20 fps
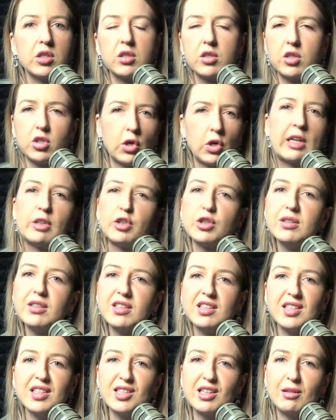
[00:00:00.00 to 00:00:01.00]
just
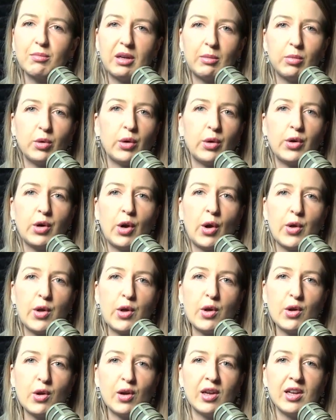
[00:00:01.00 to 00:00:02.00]
strangers and people don't know
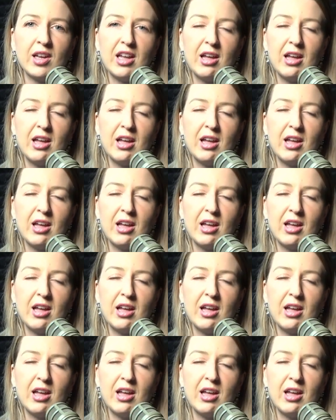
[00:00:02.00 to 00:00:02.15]
you.